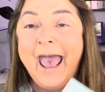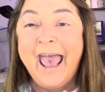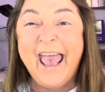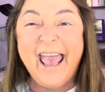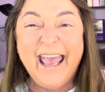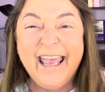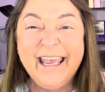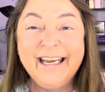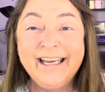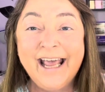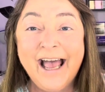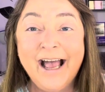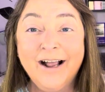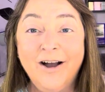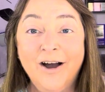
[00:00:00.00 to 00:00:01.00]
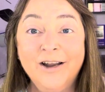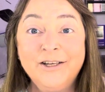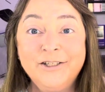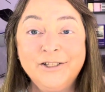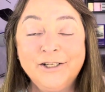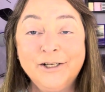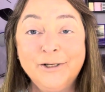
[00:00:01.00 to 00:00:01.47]
And I got
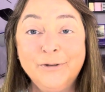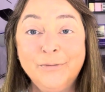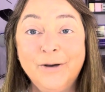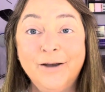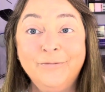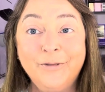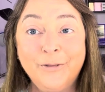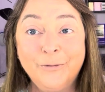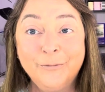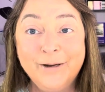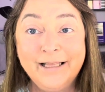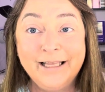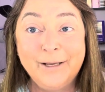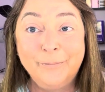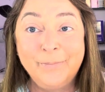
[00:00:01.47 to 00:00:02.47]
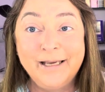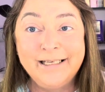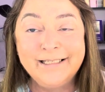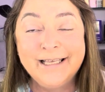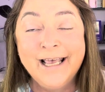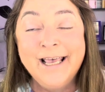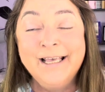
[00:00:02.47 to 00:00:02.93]
2 of 3
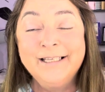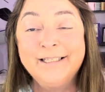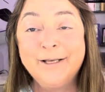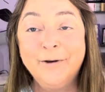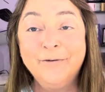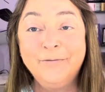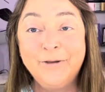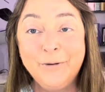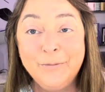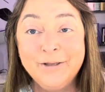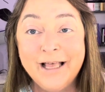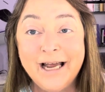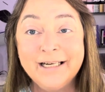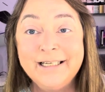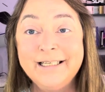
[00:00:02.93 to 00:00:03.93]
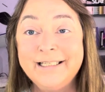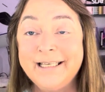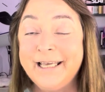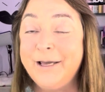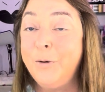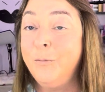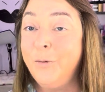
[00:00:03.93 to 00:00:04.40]
lippies. So if you would like to
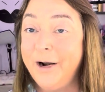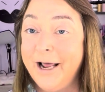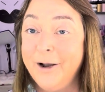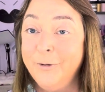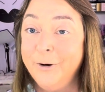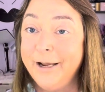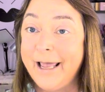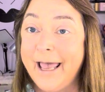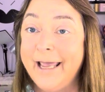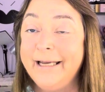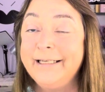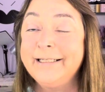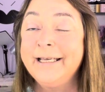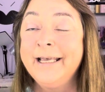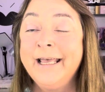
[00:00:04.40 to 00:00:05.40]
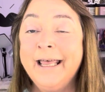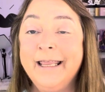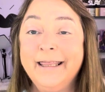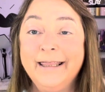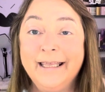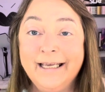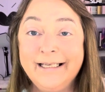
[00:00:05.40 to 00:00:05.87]
see what I create,
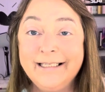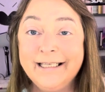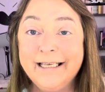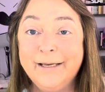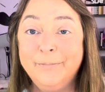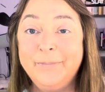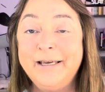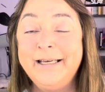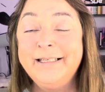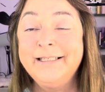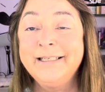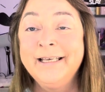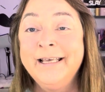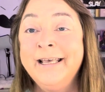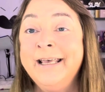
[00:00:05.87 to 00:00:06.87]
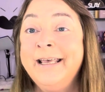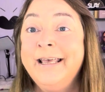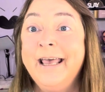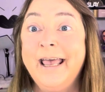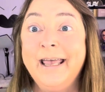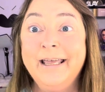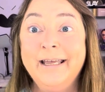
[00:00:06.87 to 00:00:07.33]
these lippies,
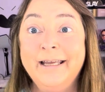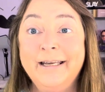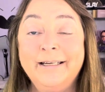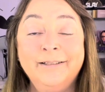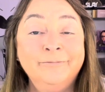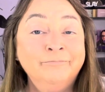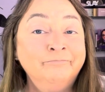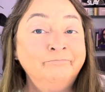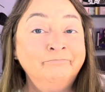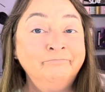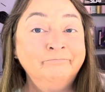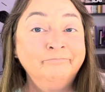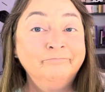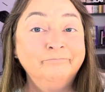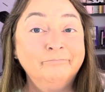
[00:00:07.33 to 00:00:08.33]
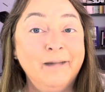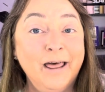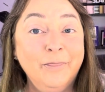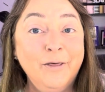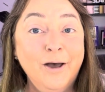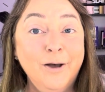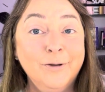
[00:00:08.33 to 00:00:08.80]
and my
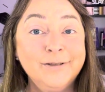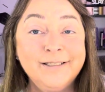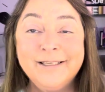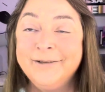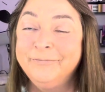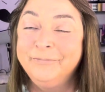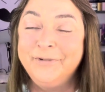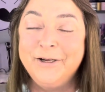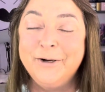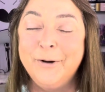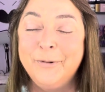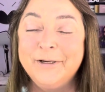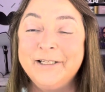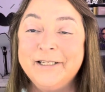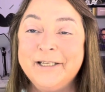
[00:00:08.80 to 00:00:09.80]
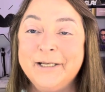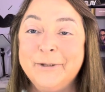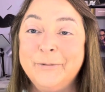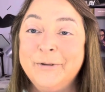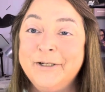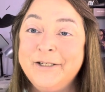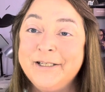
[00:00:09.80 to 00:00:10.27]
thoughts, you know what to
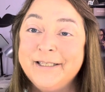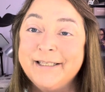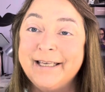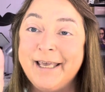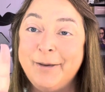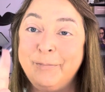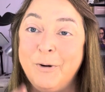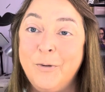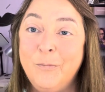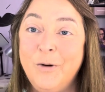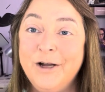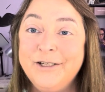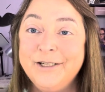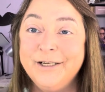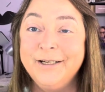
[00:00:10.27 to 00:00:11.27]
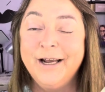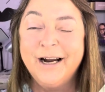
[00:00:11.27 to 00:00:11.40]
do. Just keep on watching.